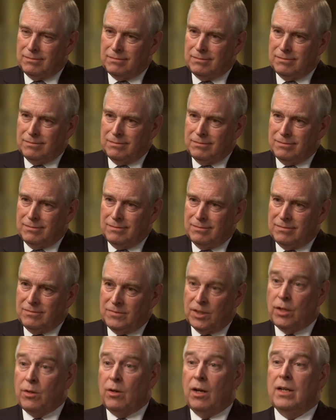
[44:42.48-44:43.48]
to bring this to a
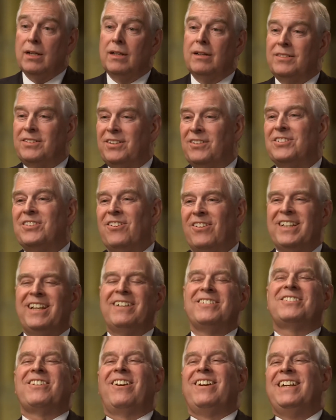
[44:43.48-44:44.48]
close because we're
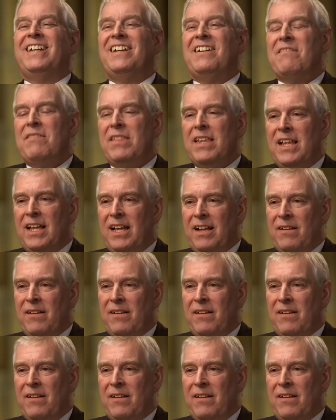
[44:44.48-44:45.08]
running out of time.